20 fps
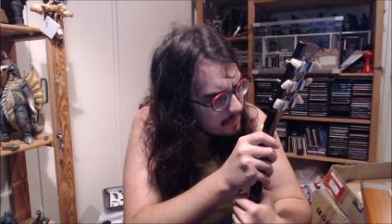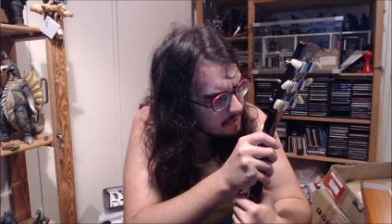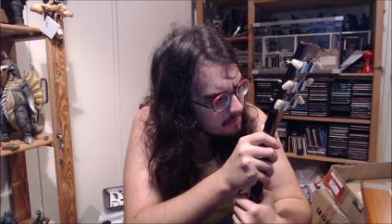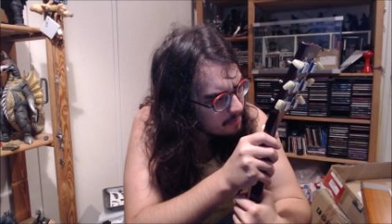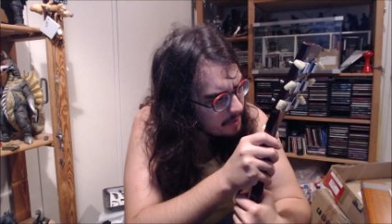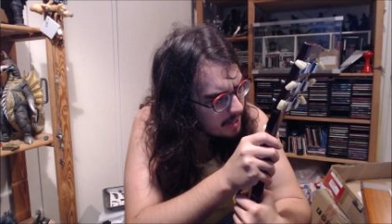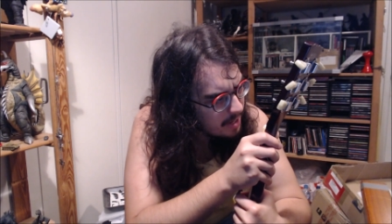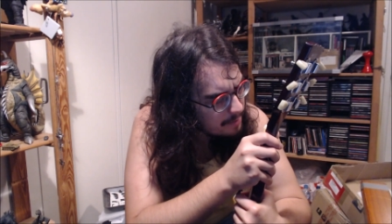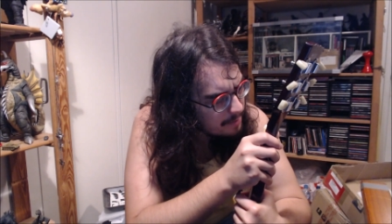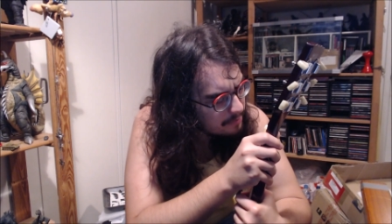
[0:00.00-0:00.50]

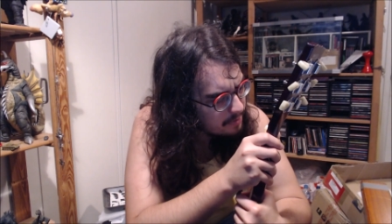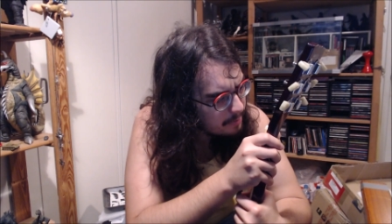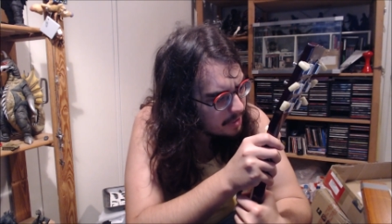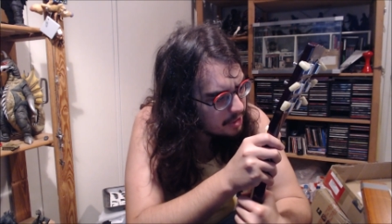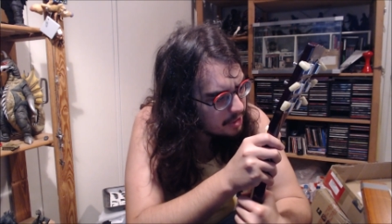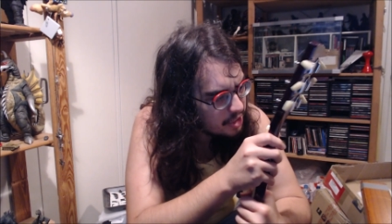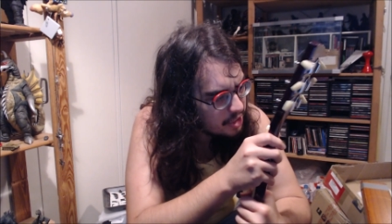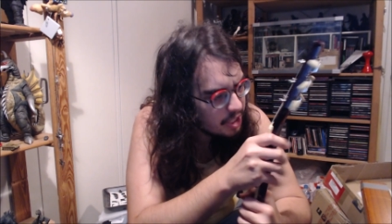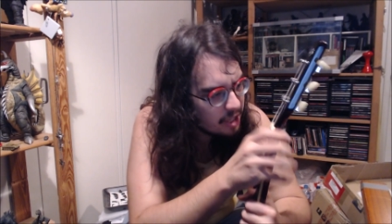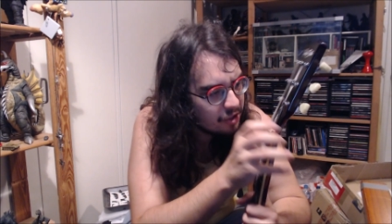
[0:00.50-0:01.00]
perhaps about
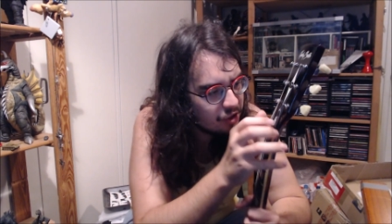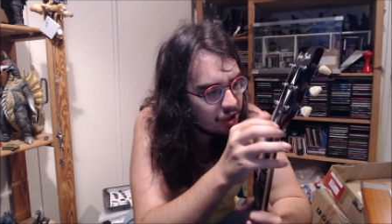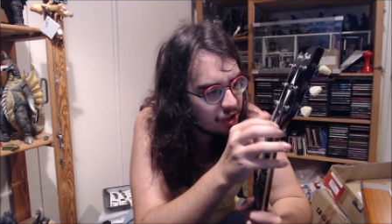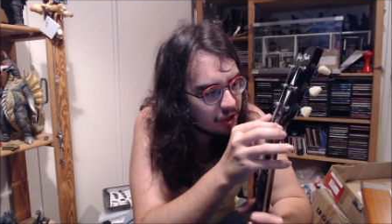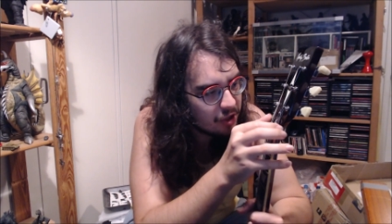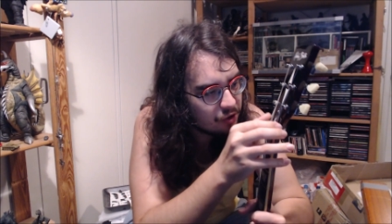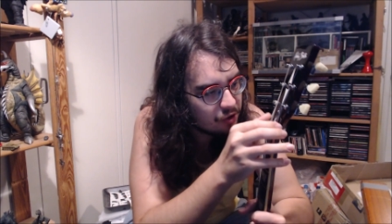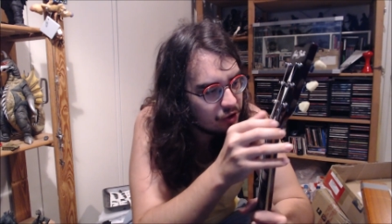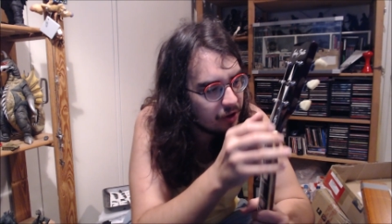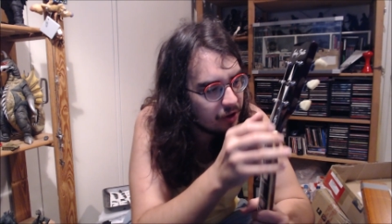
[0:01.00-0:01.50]
changing
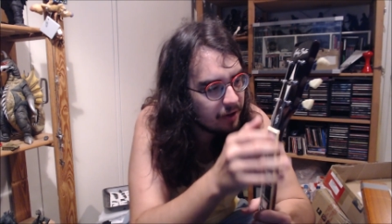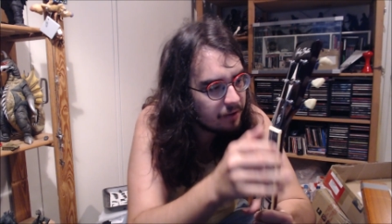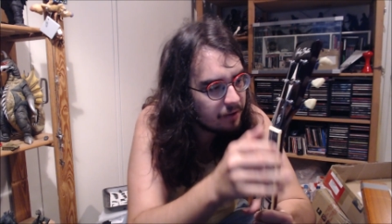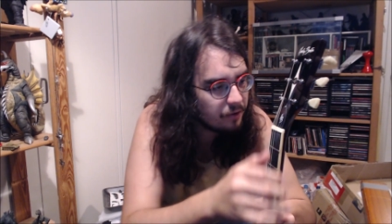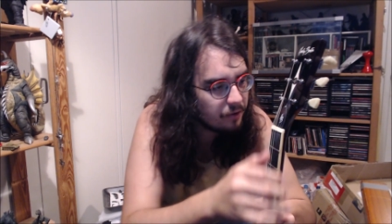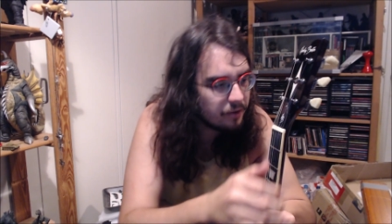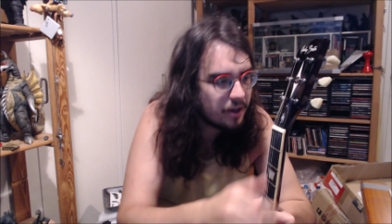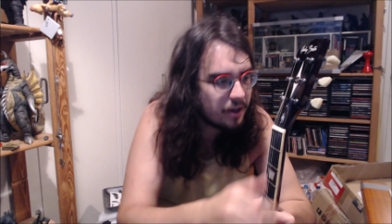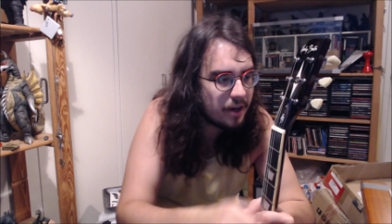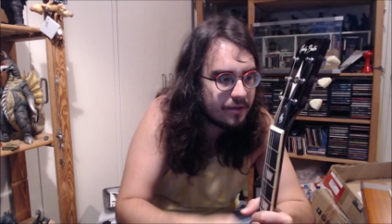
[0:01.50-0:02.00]
the truss
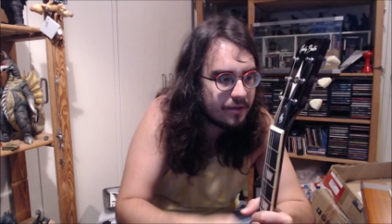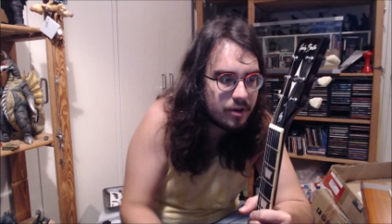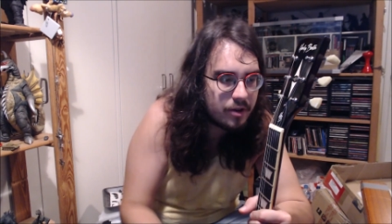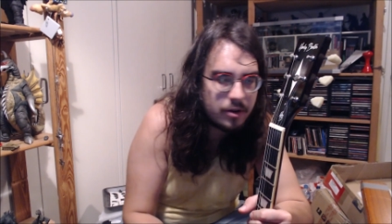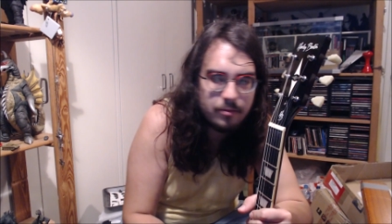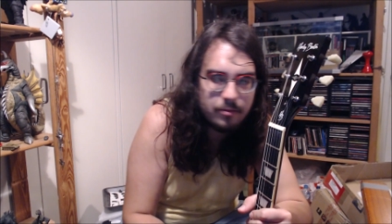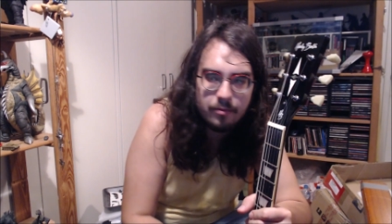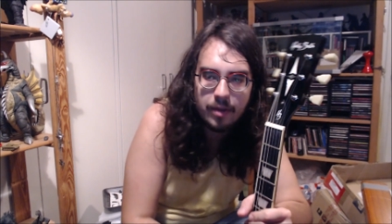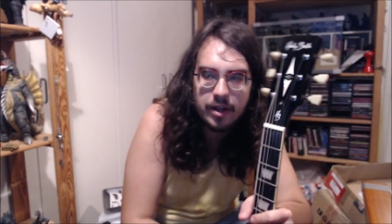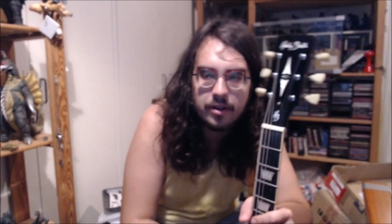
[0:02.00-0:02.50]
rod cover.
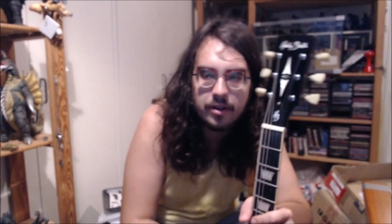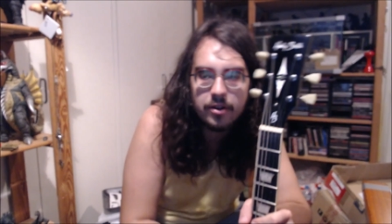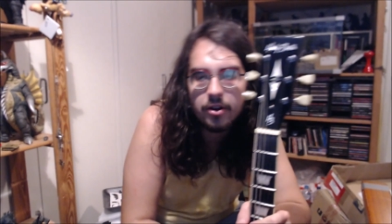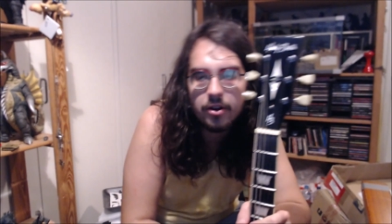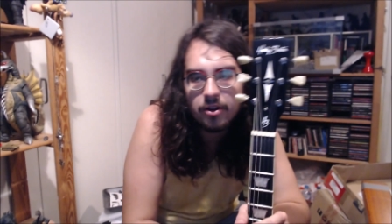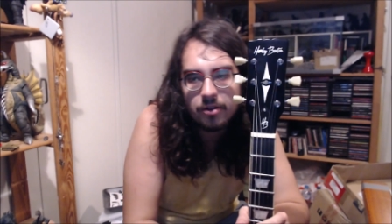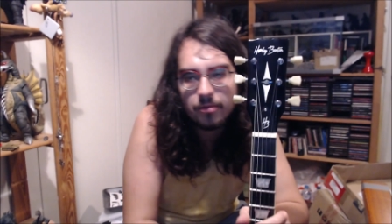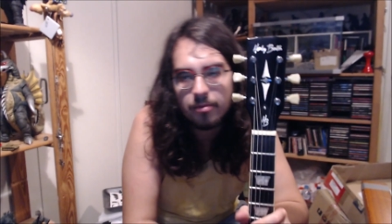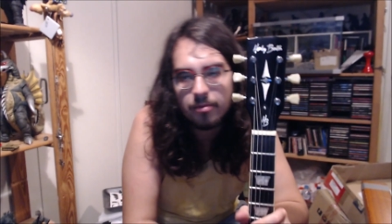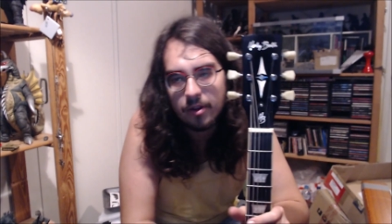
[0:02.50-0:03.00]
Might
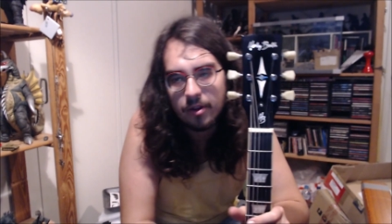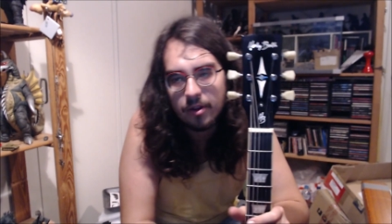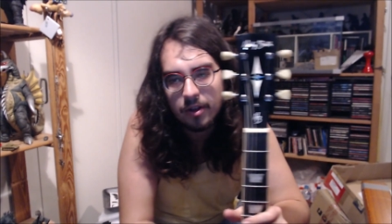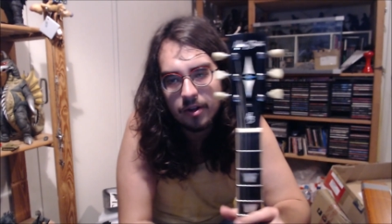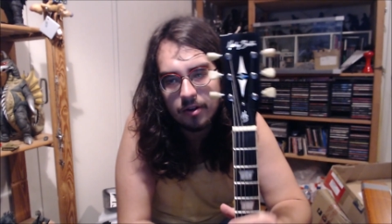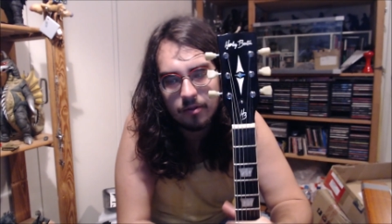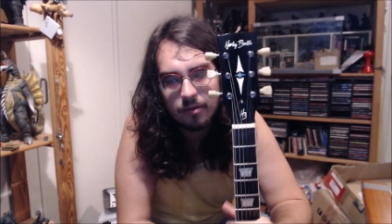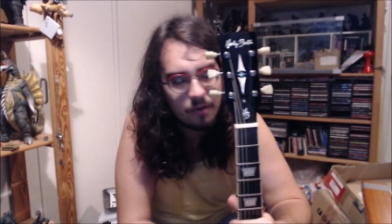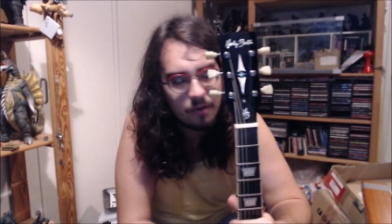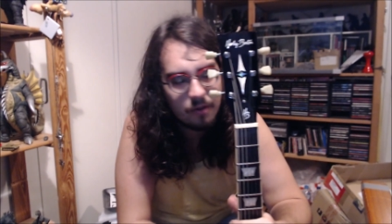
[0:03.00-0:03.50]
not, probably
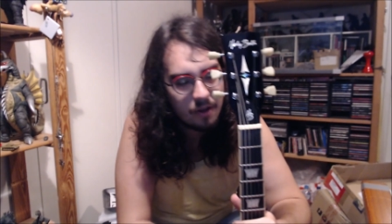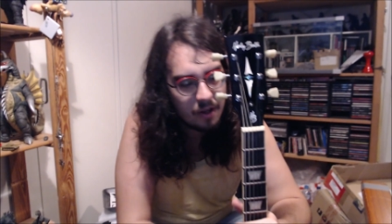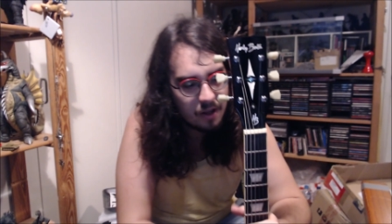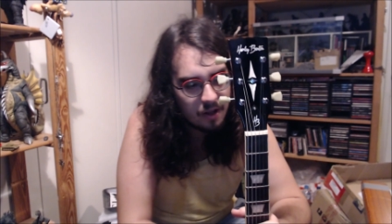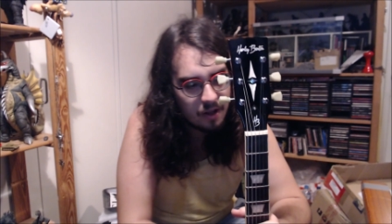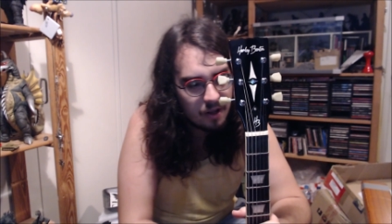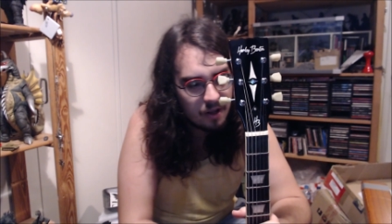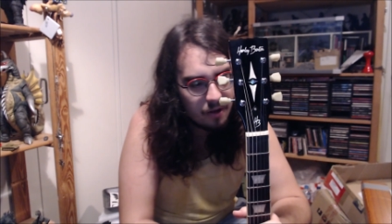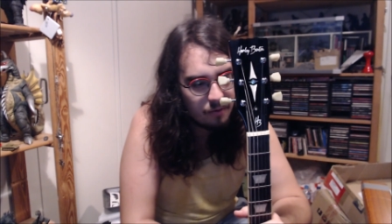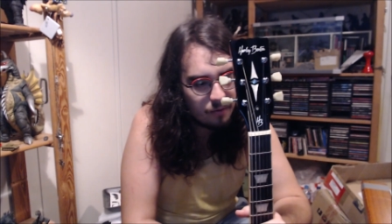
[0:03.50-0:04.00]
not.
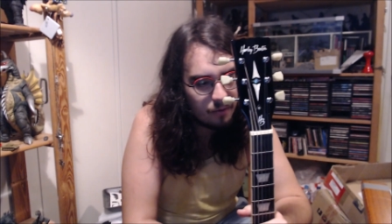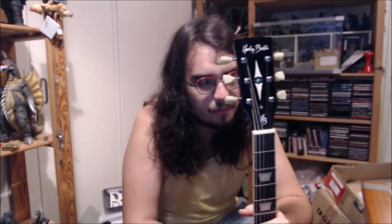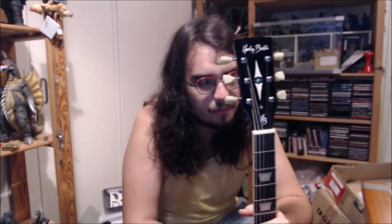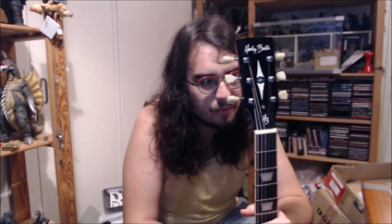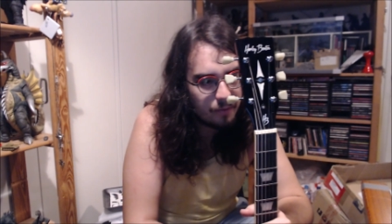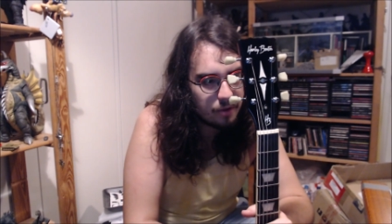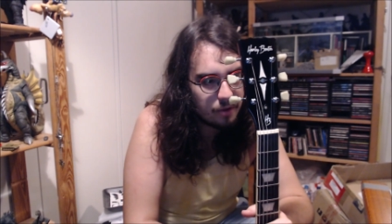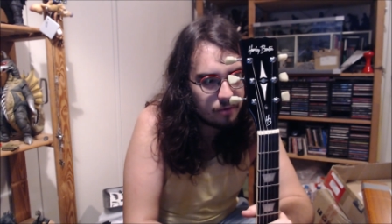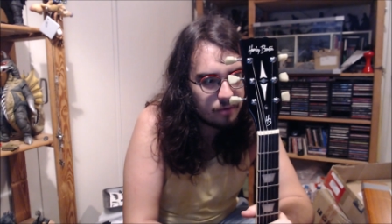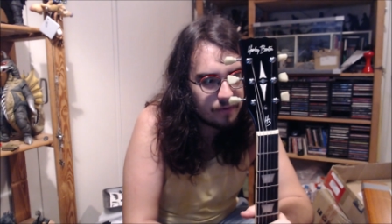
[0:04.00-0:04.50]
Won't
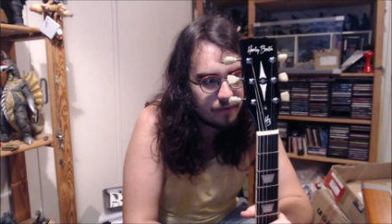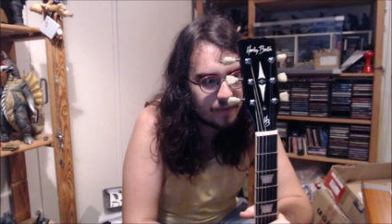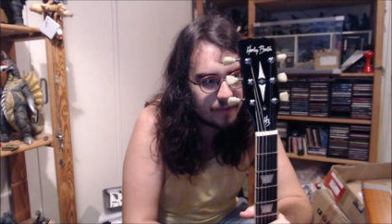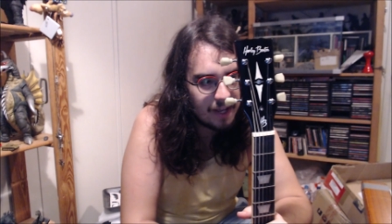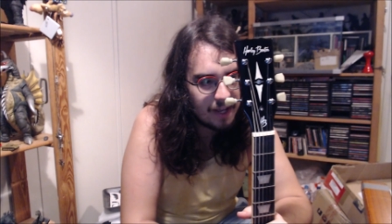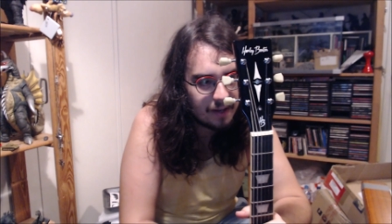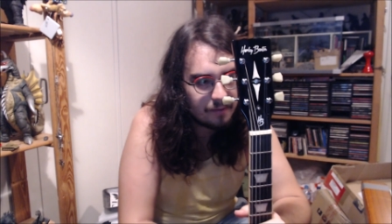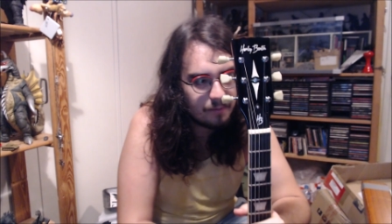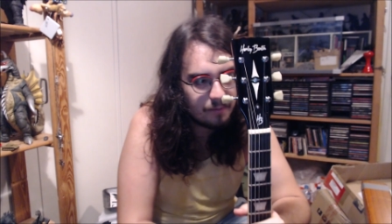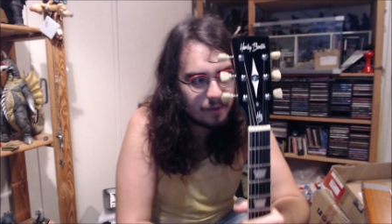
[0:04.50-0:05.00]
bother with
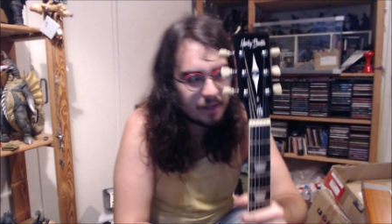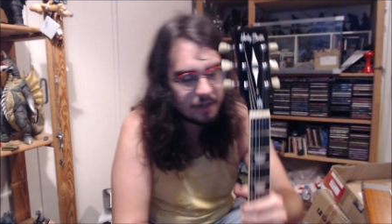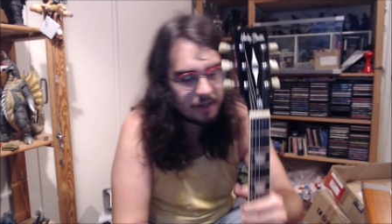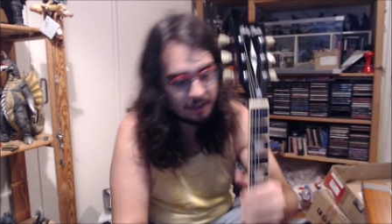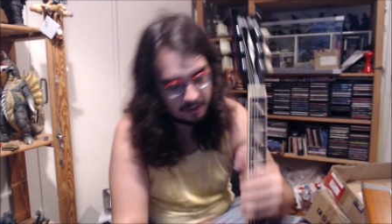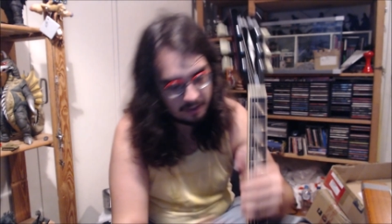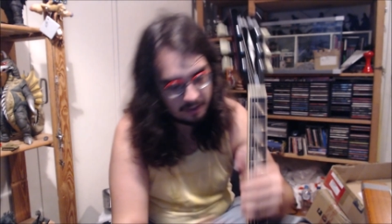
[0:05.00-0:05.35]
that. But